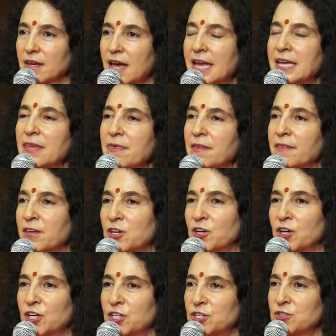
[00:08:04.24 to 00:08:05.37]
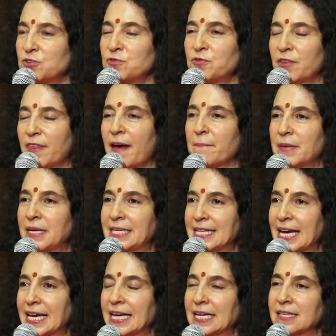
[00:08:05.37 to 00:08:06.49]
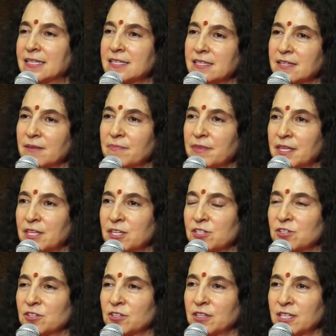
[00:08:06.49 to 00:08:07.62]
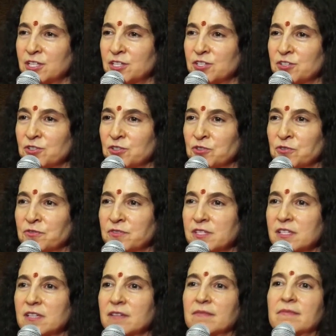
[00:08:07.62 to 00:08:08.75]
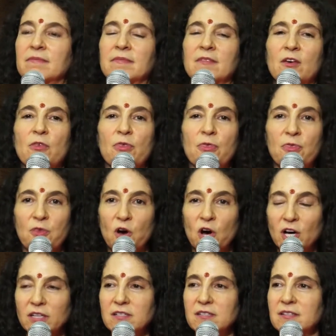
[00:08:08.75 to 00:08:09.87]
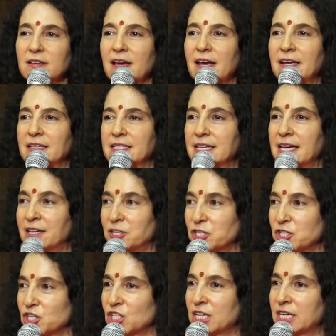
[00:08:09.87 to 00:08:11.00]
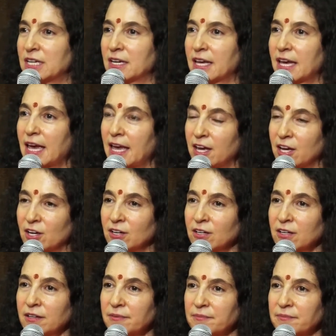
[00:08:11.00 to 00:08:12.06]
Anything that you're going to do for that many decades is something that certainly deserves thought and attention and care.